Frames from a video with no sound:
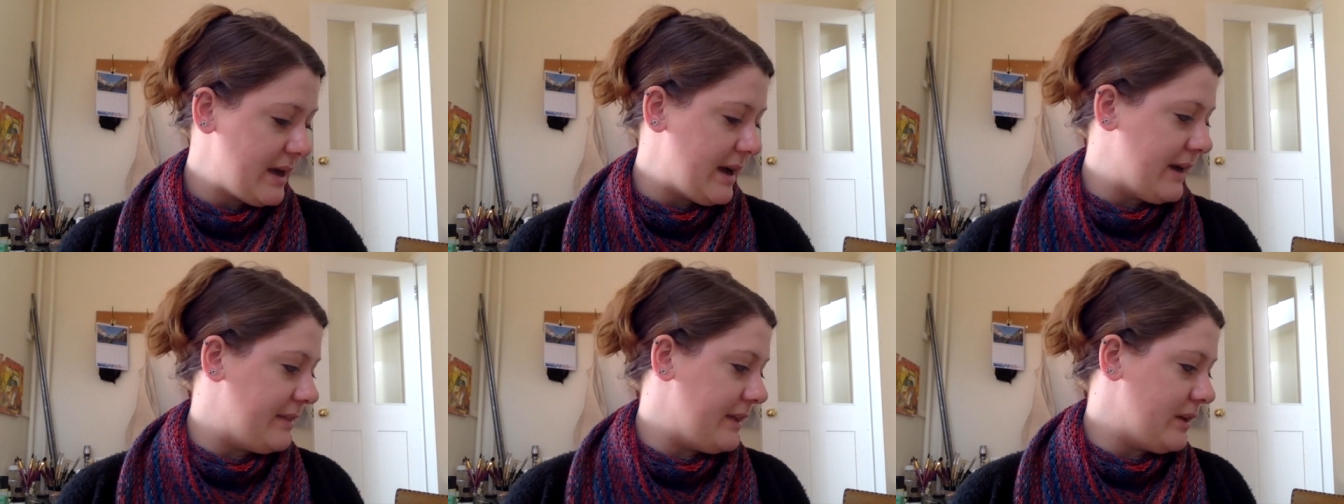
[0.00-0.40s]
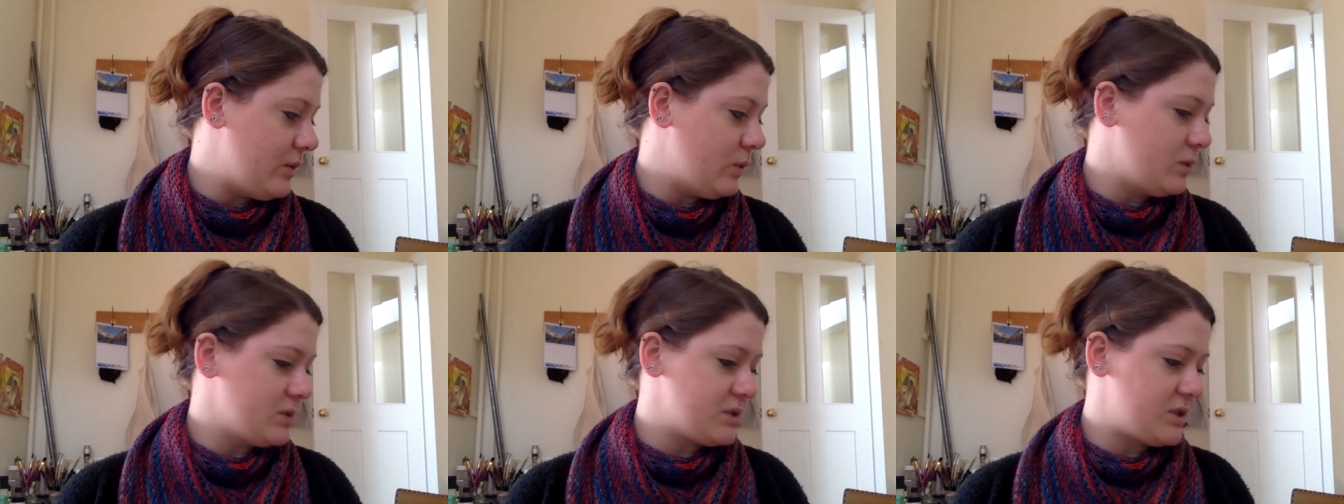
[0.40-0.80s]
And then
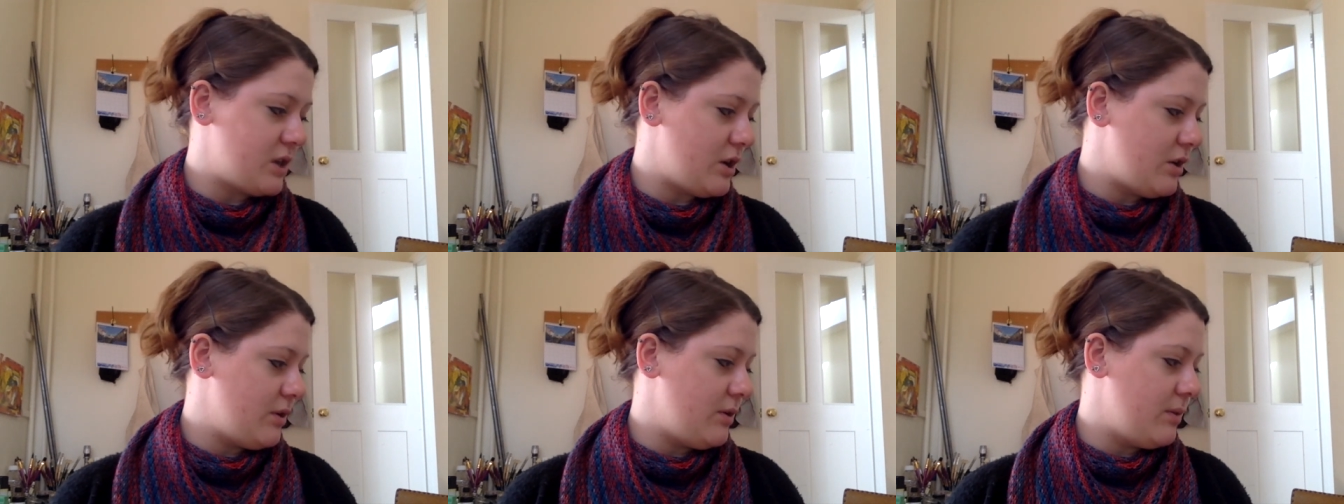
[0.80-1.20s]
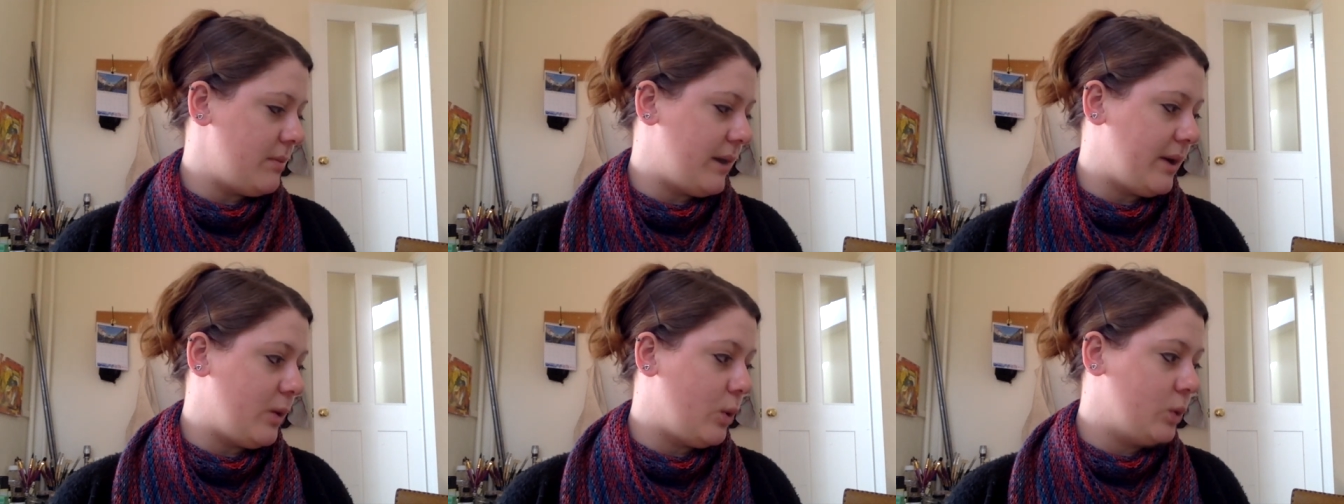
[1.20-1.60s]
also
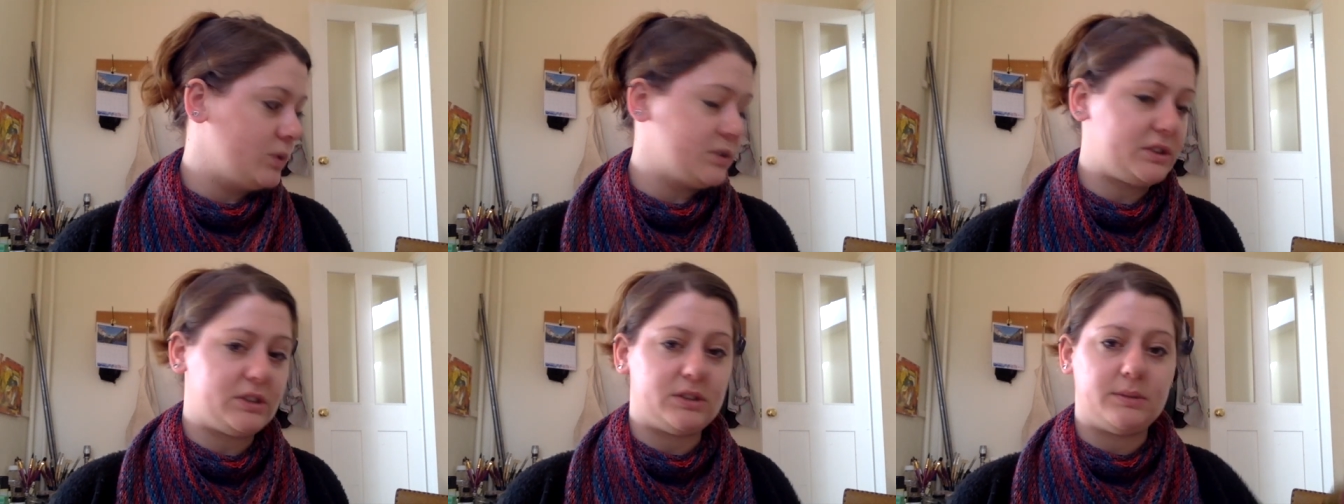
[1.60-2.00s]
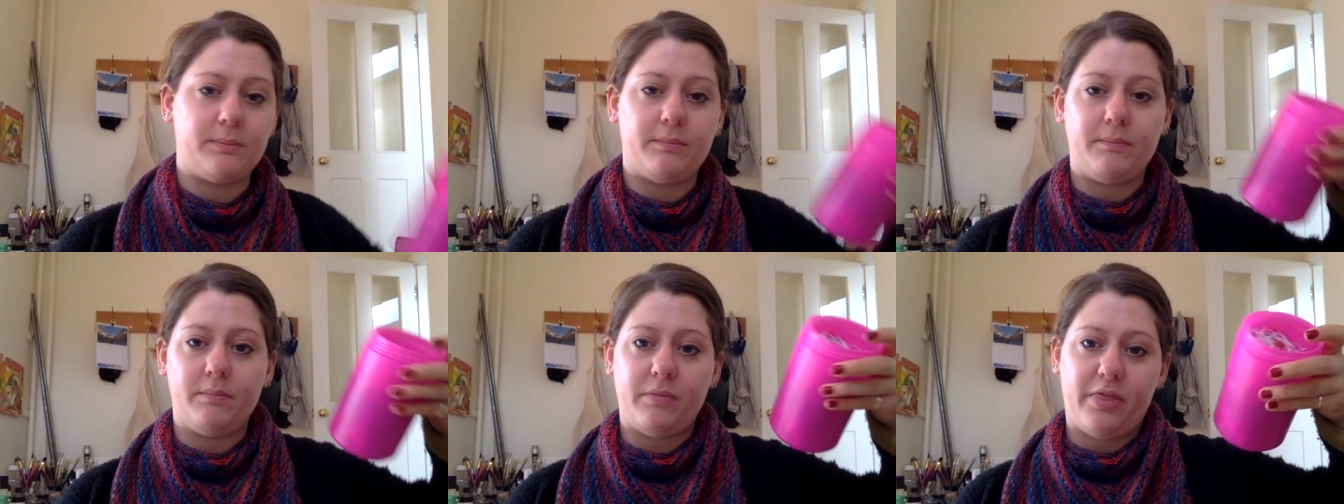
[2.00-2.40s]
my Orts
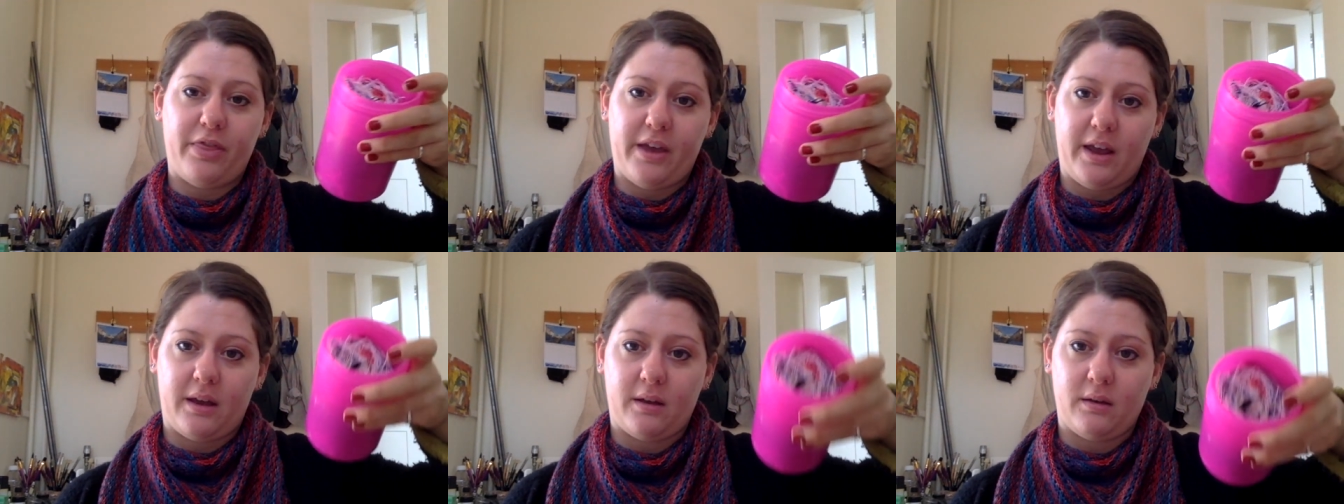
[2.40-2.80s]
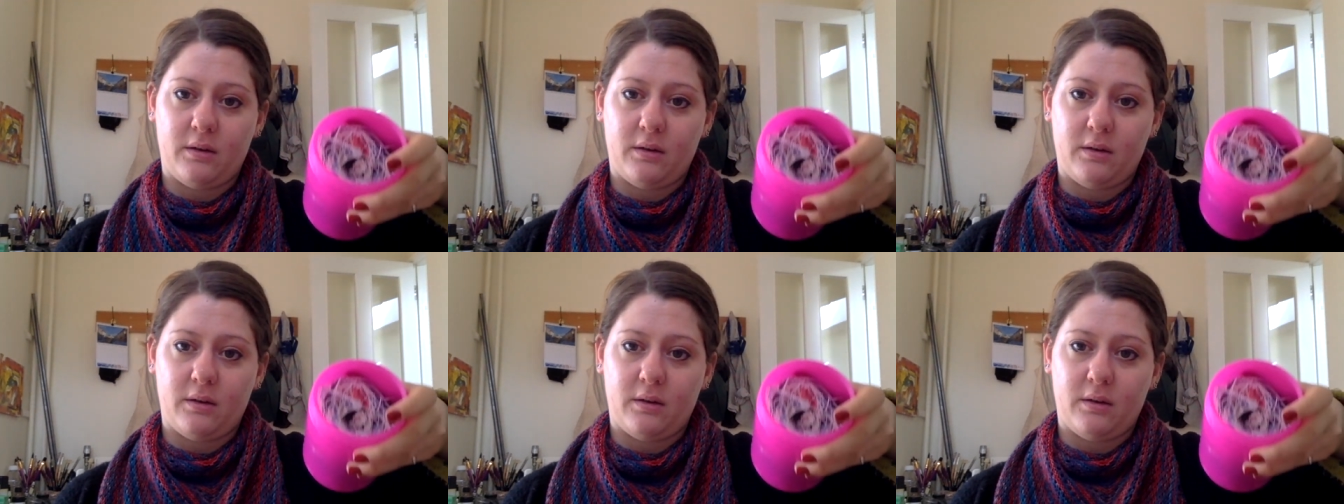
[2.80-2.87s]
thing